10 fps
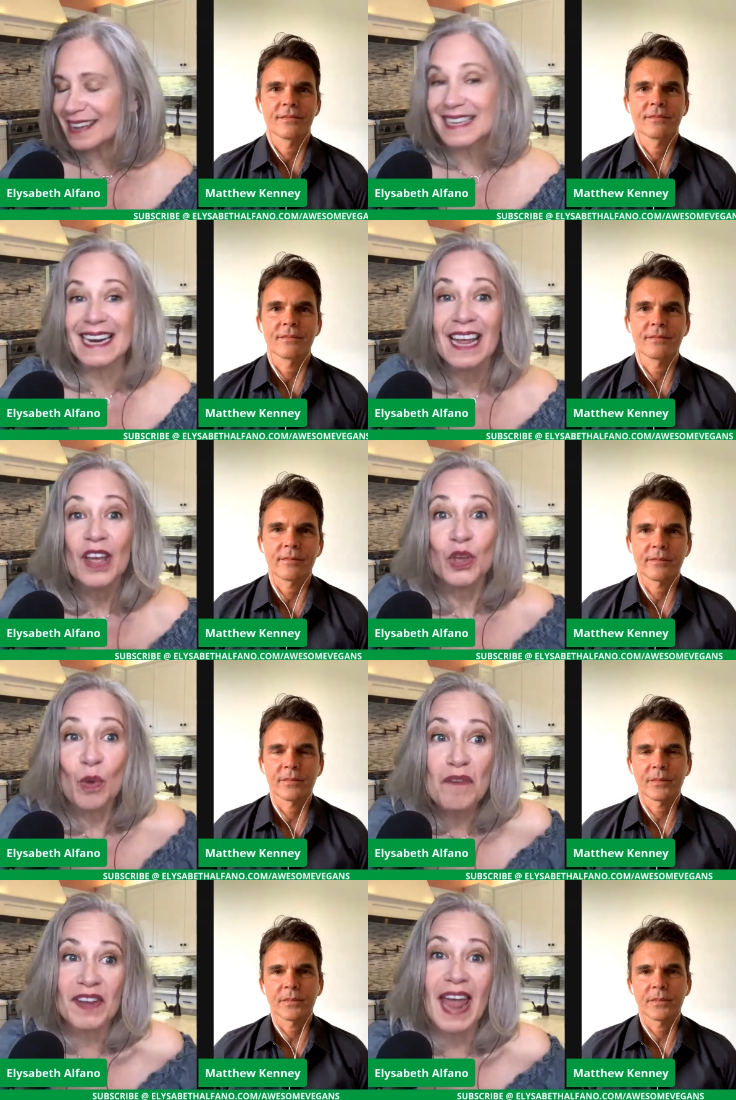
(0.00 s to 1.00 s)
Speaker 1: is. And you
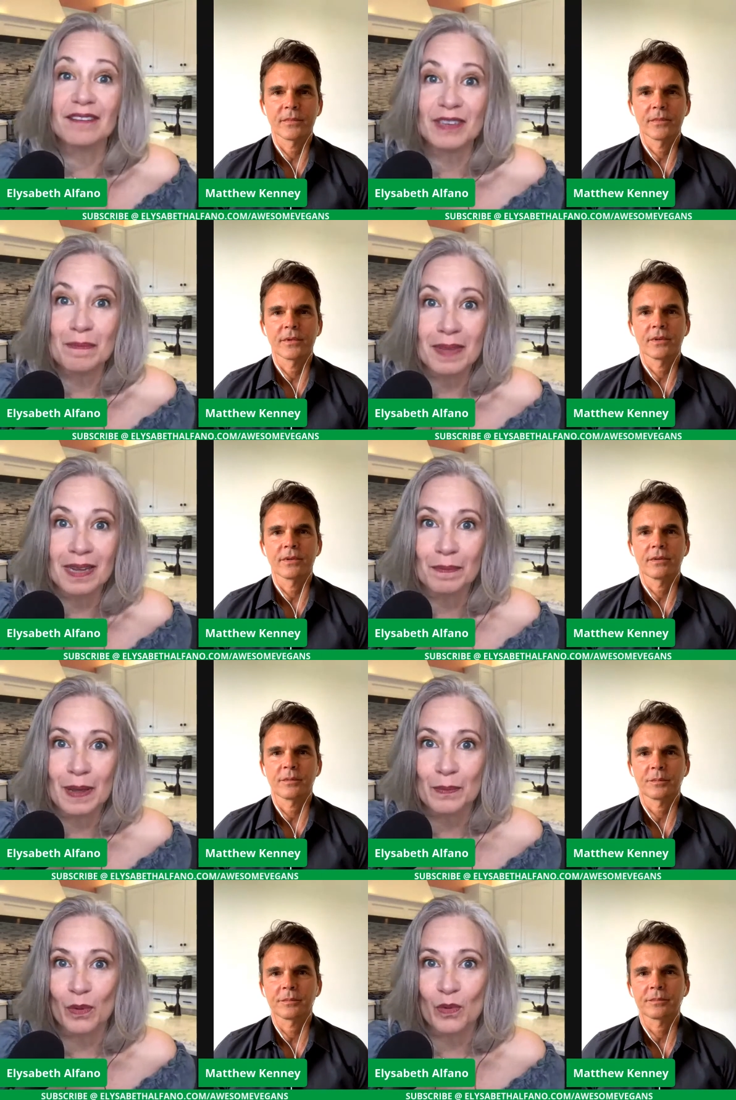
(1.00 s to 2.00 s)
often have to meet
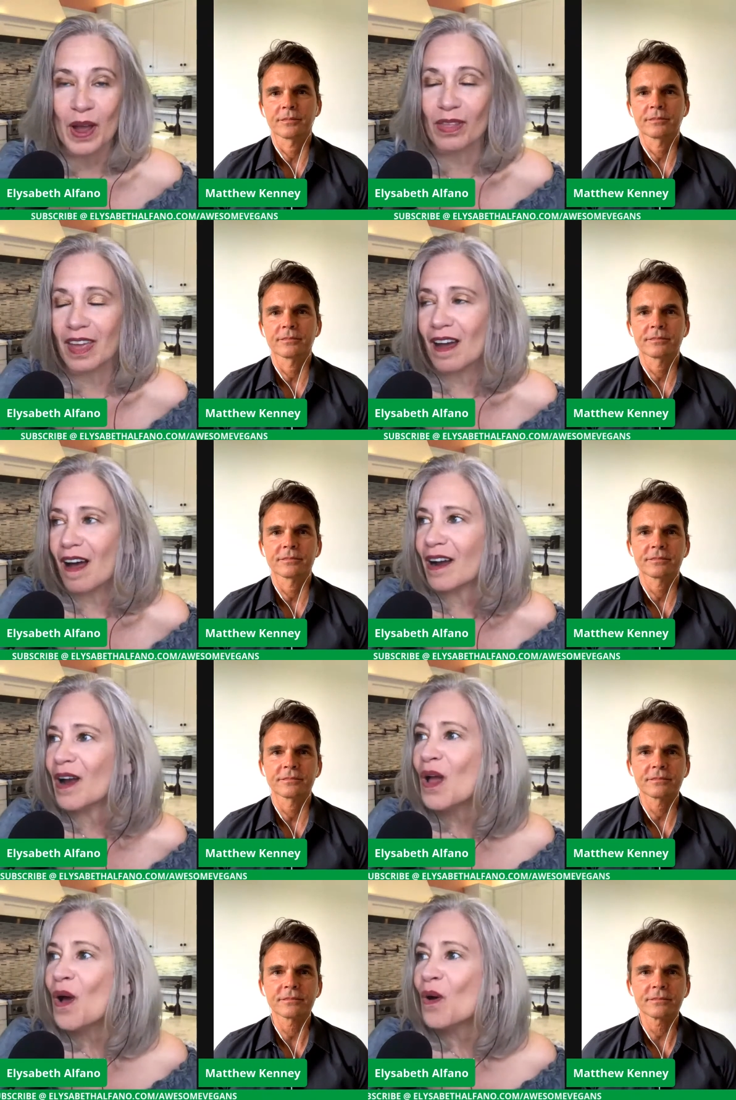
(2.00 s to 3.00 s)
people where they are.
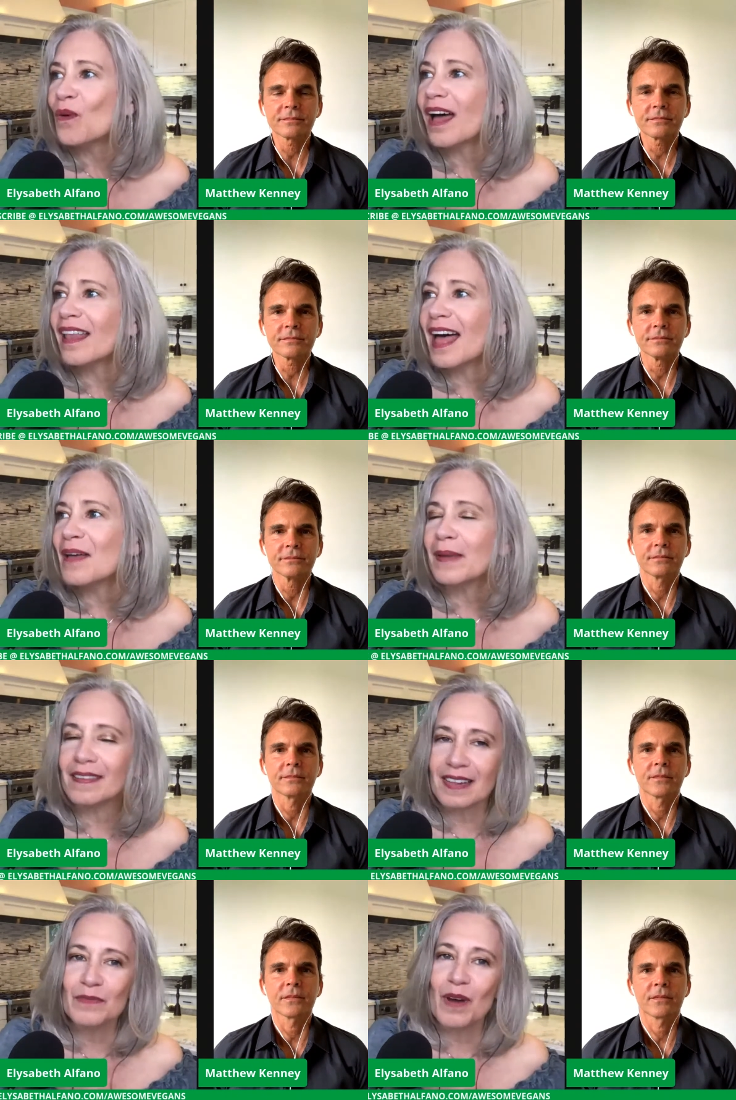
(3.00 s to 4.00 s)
Well, um,
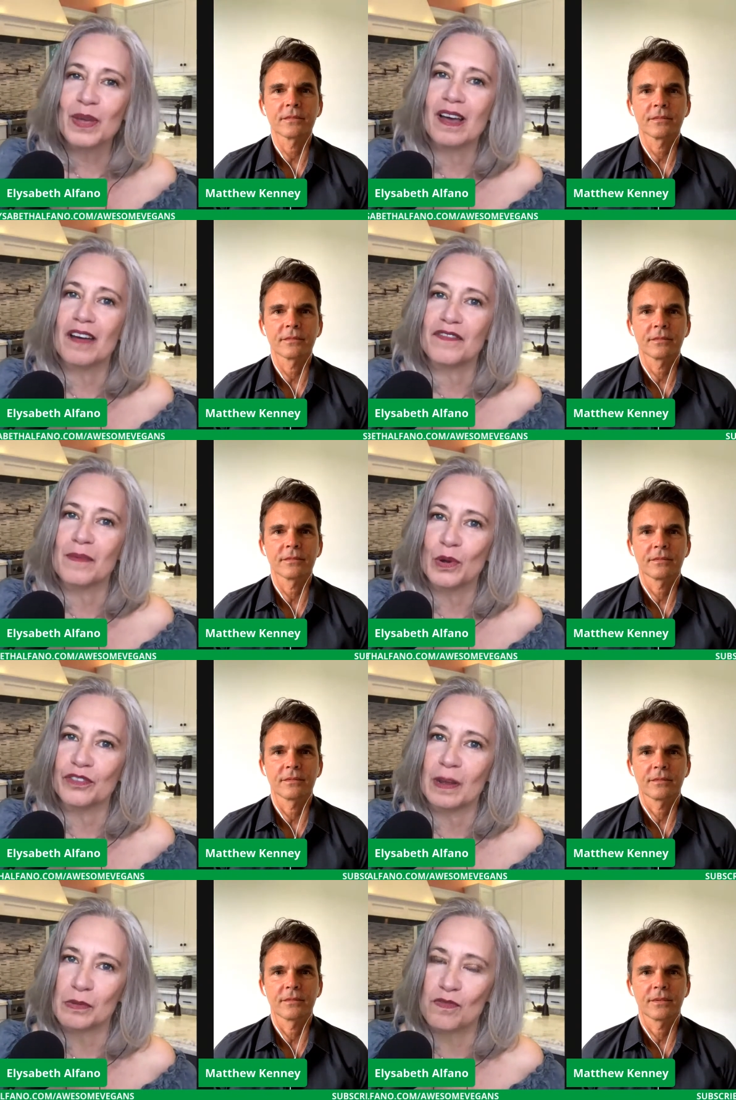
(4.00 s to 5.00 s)
basically, what we got from your
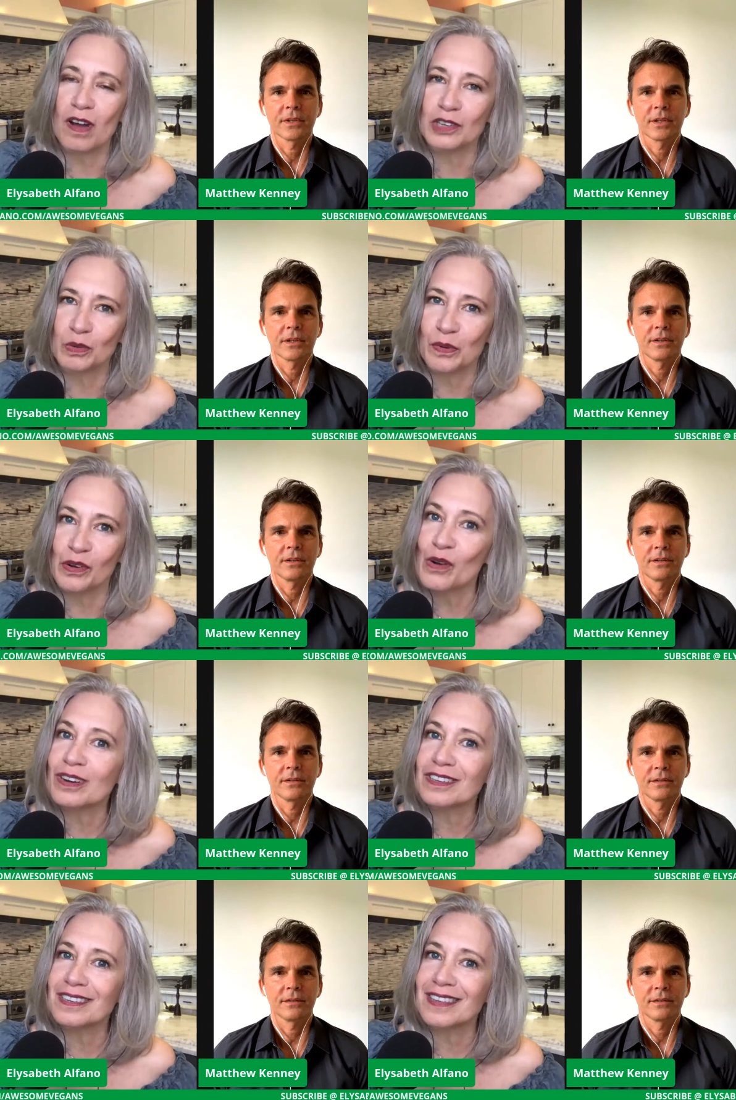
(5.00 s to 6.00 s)
tips for
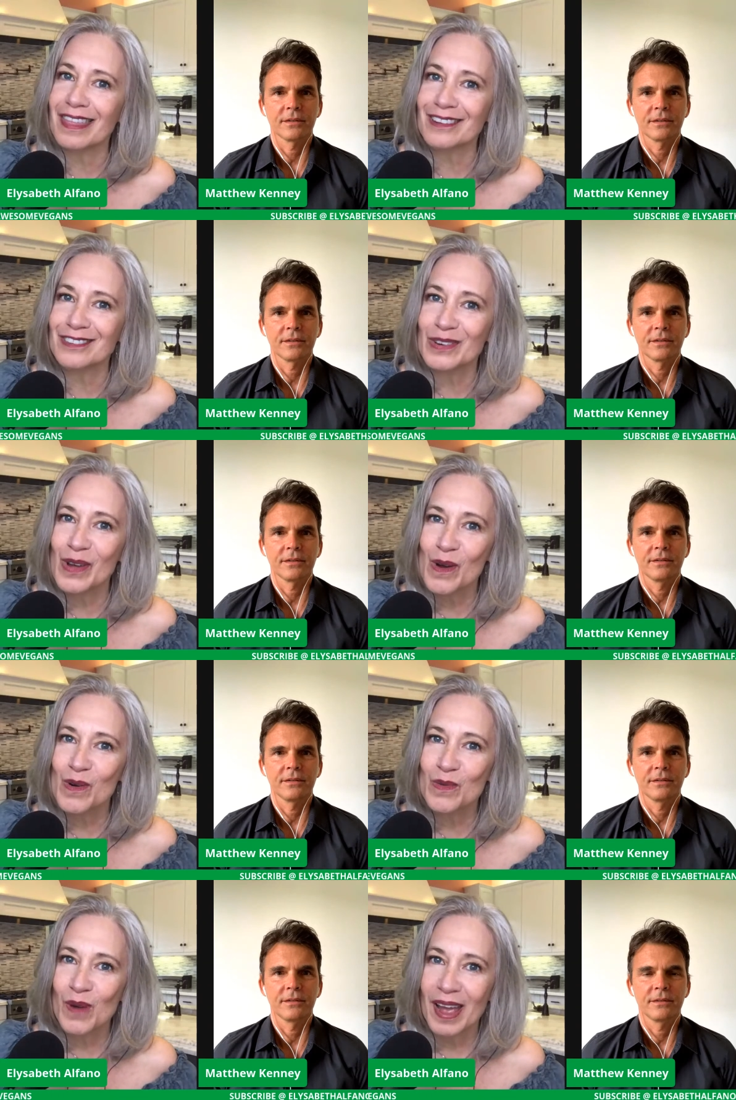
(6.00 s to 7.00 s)
entrepreneurs is that there's
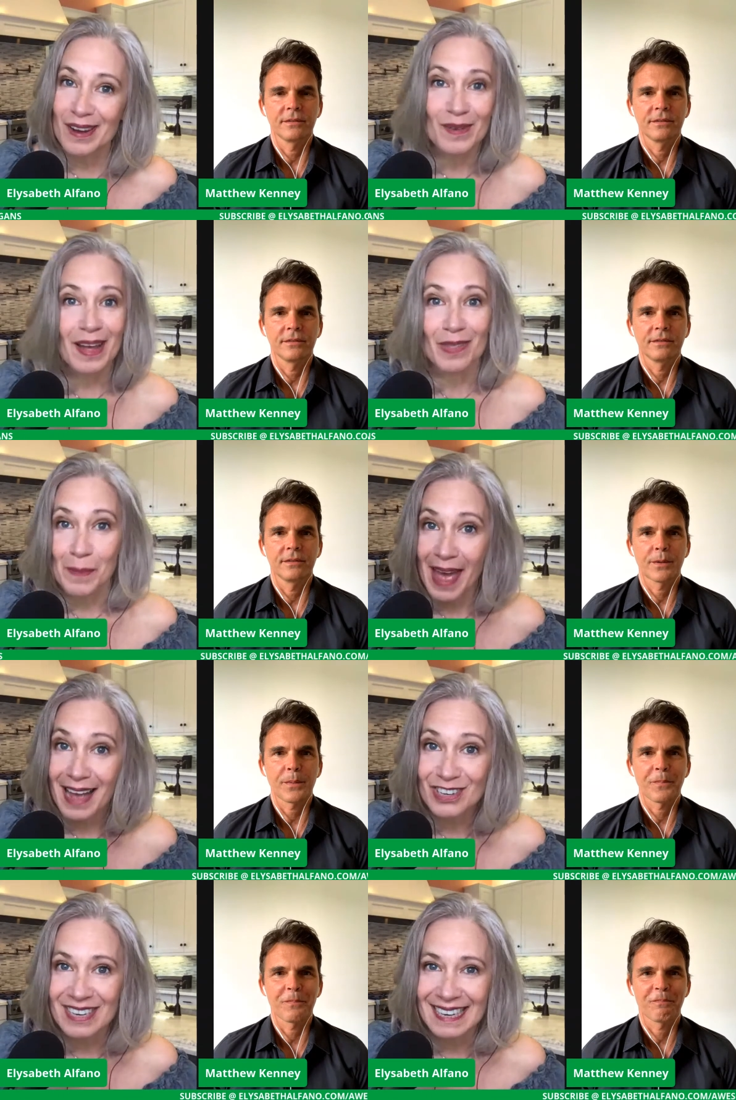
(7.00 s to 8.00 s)
no way around the
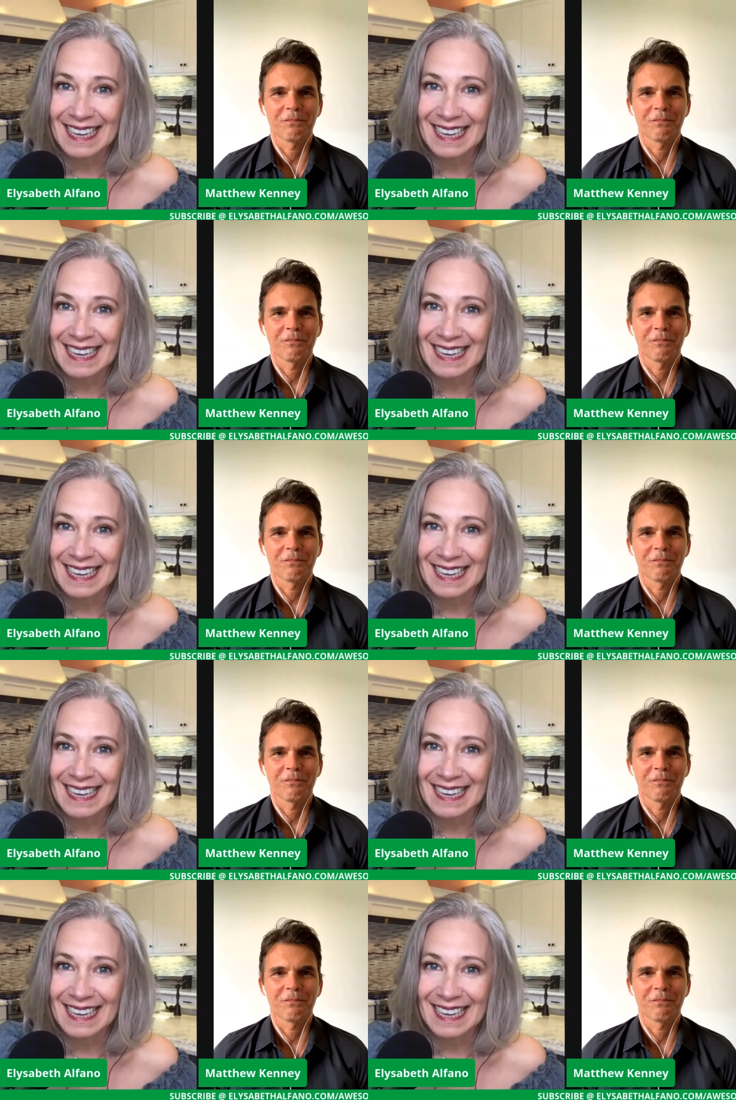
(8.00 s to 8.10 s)
passion